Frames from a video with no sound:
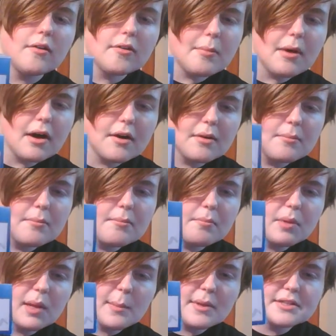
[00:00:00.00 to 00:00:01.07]
on the
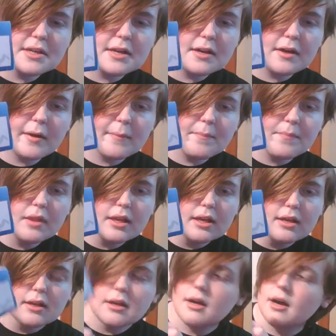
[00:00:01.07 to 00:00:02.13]
bottom, Playmates again.
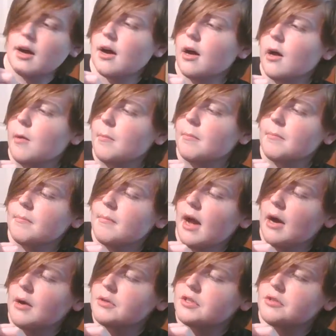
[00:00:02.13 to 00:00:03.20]

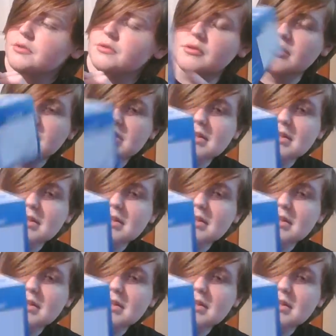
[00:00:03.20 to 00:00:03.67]
How to